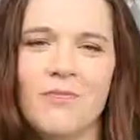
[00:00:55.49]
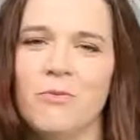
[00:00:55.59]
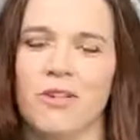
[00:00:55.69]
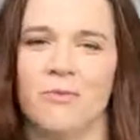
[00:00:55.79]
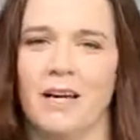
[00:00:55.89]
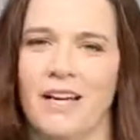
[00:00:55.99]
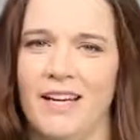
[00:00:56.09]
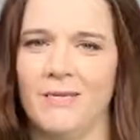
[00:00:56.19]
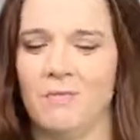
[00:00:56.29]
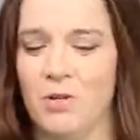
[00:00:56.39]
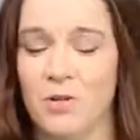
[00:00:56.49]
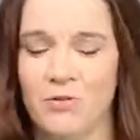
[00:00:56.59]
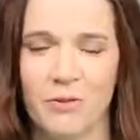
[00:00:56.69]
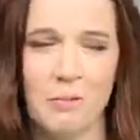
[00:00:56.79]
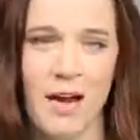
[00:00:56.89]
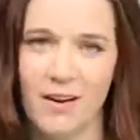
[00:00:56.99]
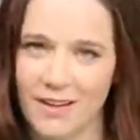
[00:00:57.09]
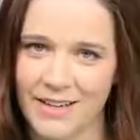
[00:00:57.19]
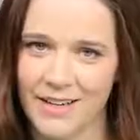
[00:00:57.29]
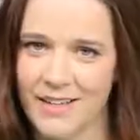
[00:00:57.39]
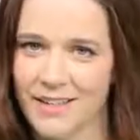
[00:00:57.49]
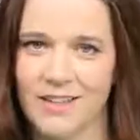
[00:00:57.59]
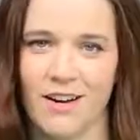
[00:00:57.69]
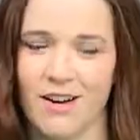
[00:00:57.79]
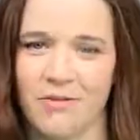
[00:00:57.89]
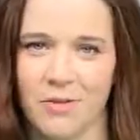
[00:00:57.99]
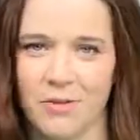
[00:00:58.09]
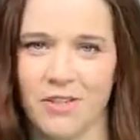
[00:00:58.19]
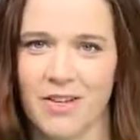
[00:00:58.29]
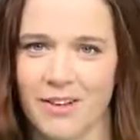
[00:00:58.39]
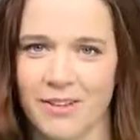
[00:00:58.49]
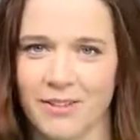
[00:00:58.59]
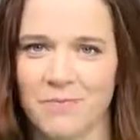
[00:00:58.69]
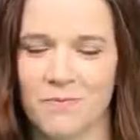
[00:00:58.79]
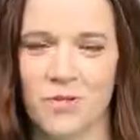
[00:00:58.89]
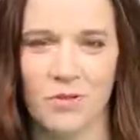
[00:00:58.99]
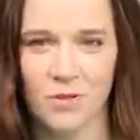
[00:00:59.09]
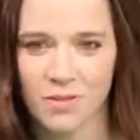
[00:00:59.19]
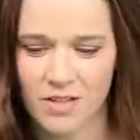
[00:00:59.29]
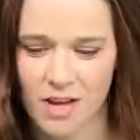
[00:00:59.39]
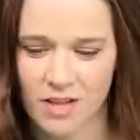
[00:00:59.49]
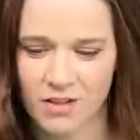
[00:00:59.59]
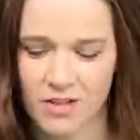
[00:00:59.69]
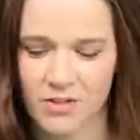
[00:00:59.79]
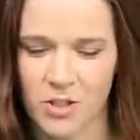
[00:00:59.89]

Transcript: with my beautiful parakeet en vogue color. So those are the colors I've